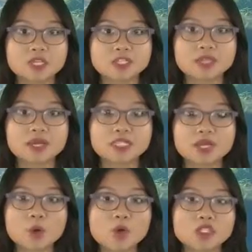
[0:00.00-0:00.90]
Instead
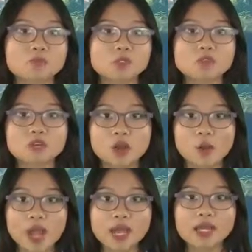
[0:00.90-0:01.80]
of
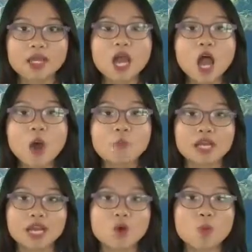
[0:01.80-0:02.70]
repetitions, try to
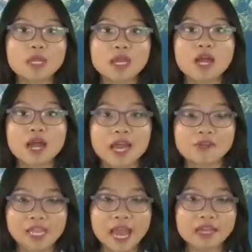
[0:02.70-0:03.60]
repeat this
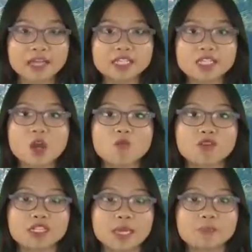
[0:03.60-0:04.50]
exercise quickly for
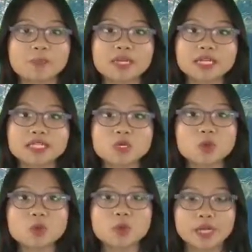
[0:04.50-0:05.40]
several minutes to get your
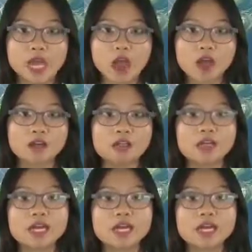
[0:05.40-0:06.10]
heart rate up.